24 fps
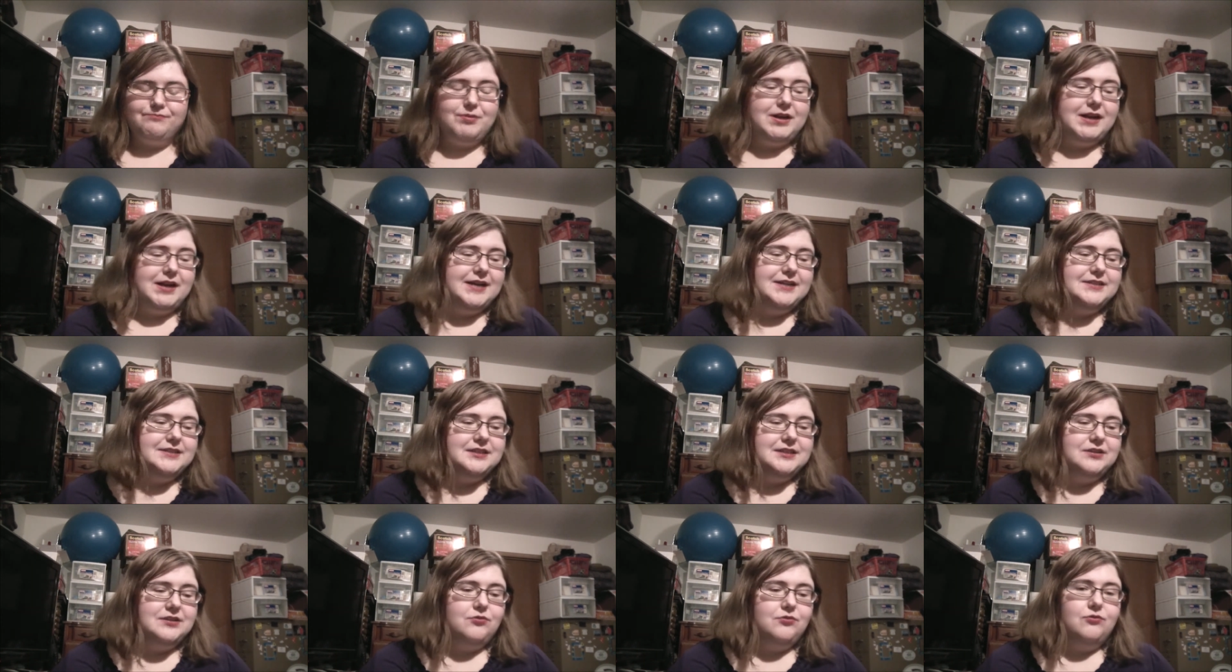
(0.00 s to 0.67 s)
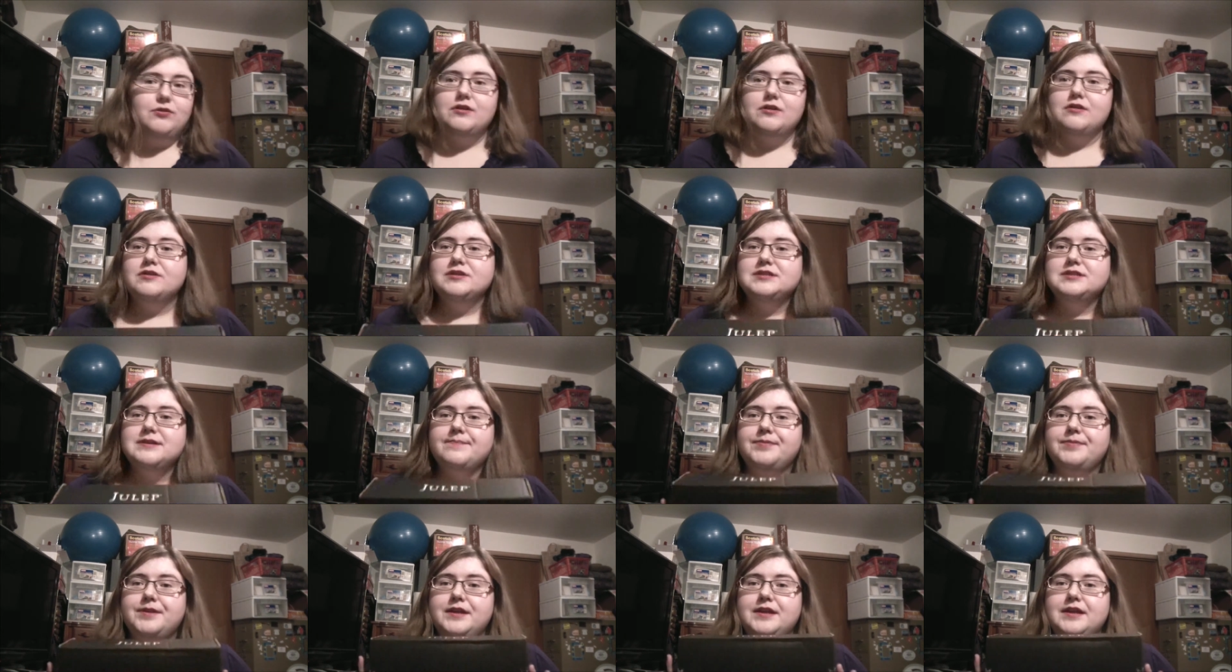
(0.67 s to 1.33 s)
But I did order
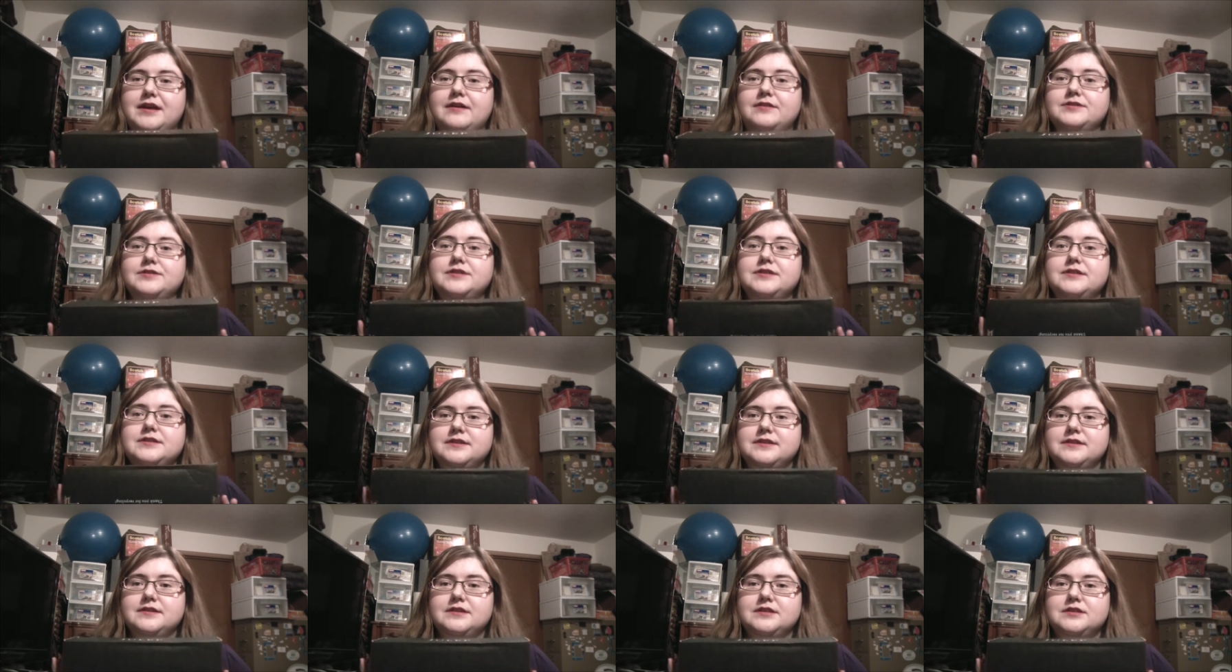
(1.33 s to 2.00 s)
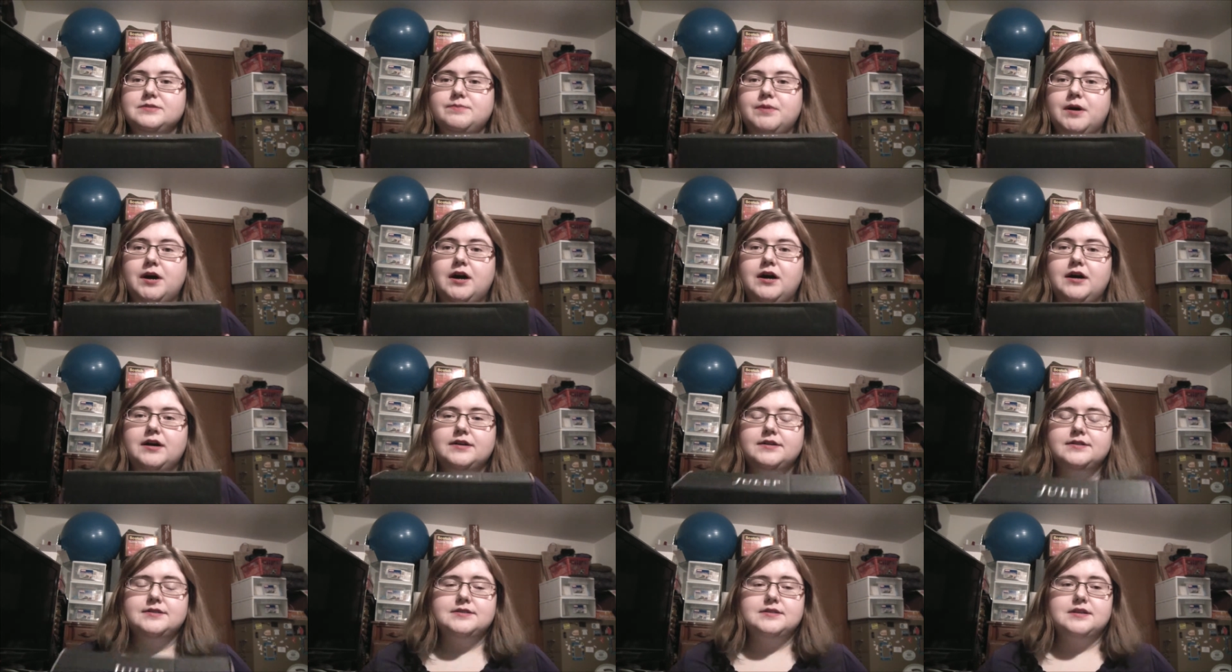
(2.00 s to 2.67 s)
something else, and it's in this
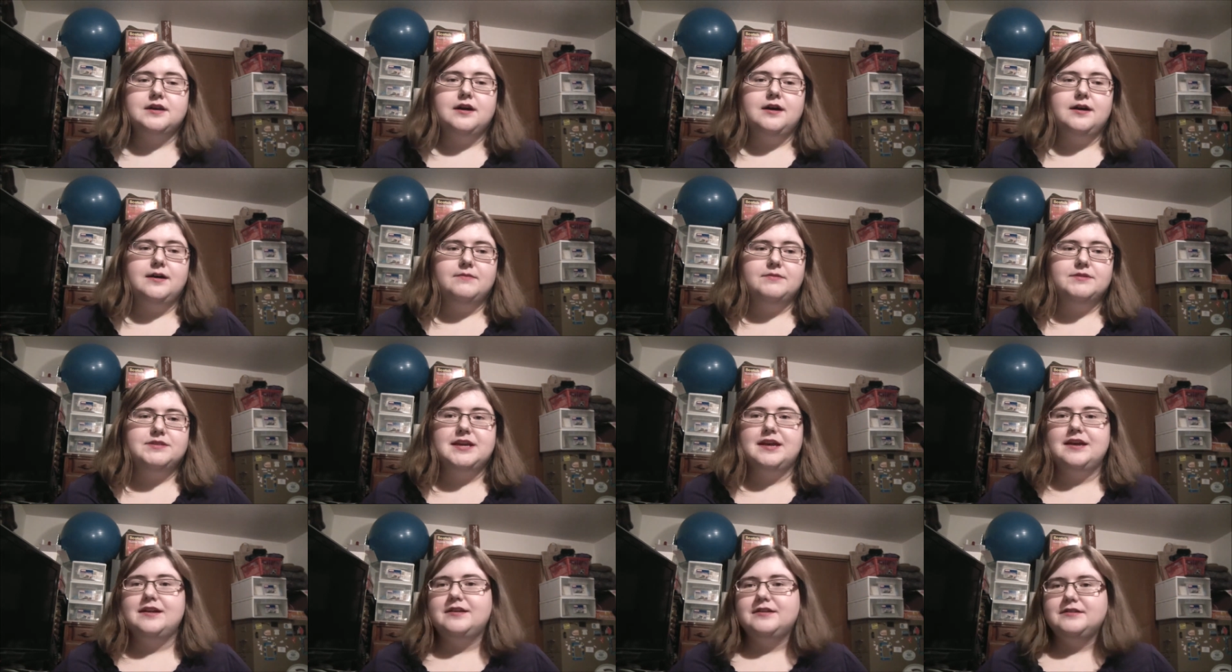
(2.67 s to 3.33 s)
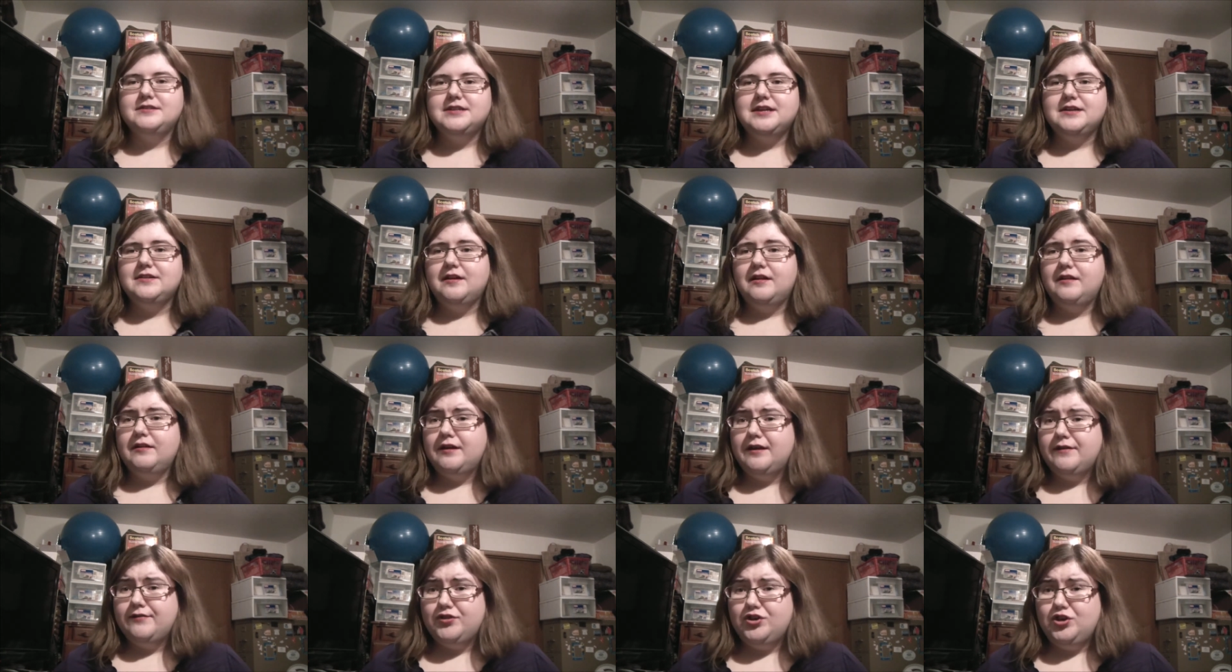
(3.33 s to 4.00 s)
box because um, I had a ten
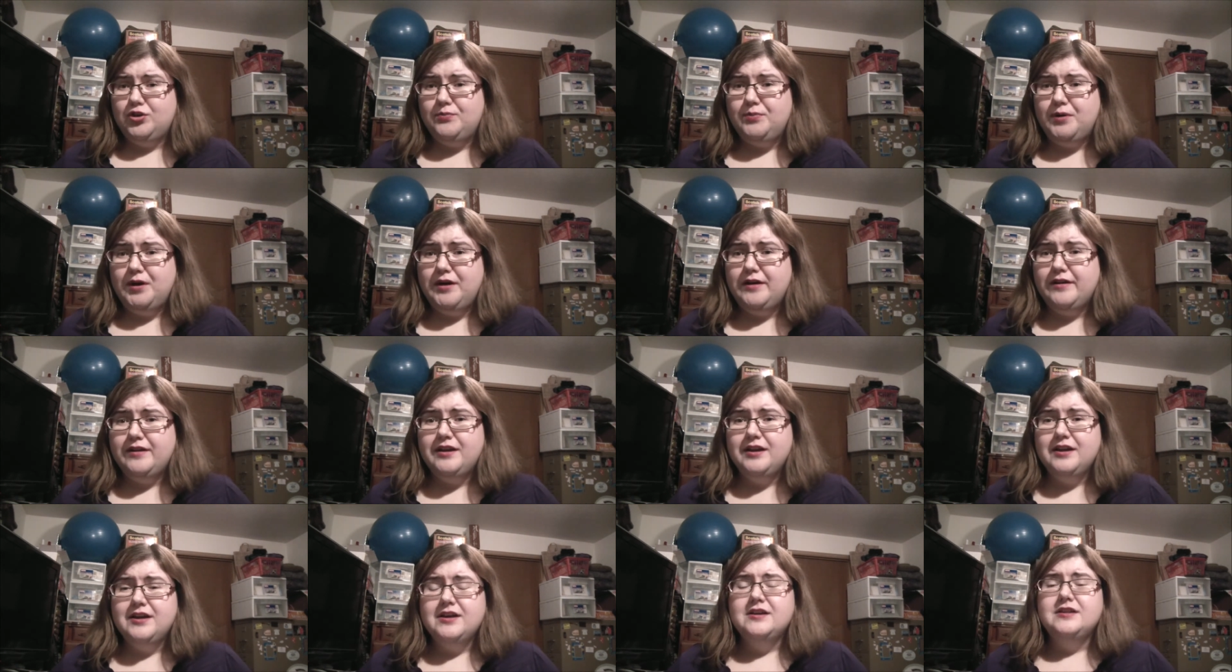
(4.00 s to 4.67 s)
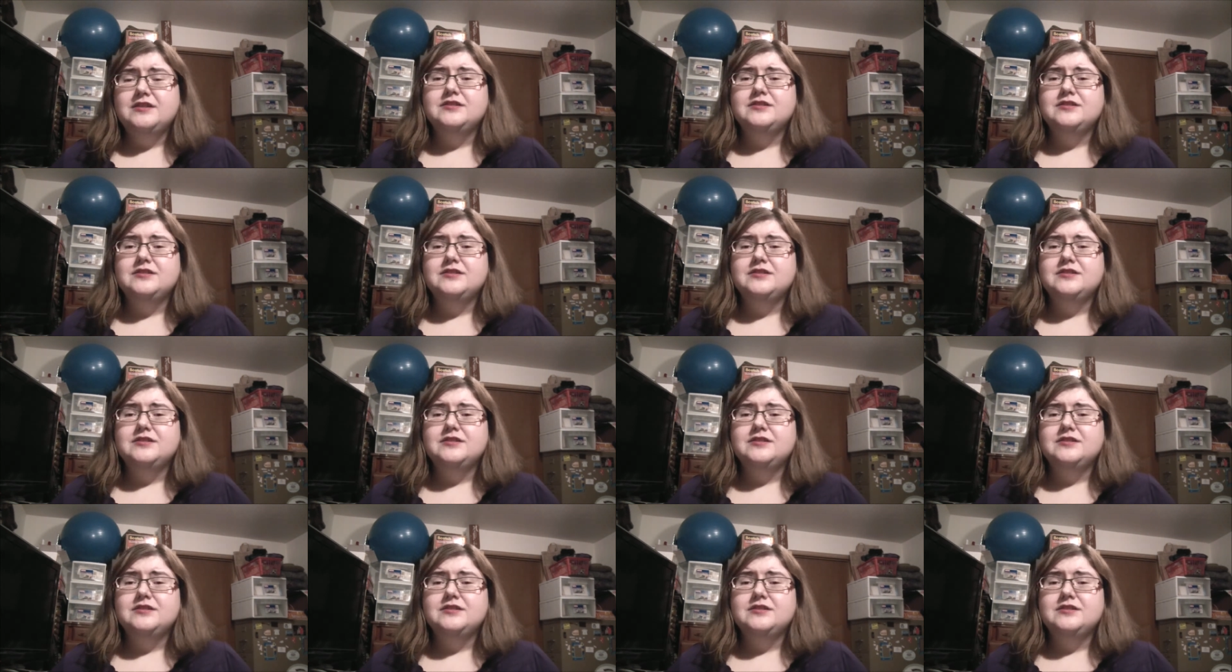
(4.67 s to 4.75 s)
dollar off coupon.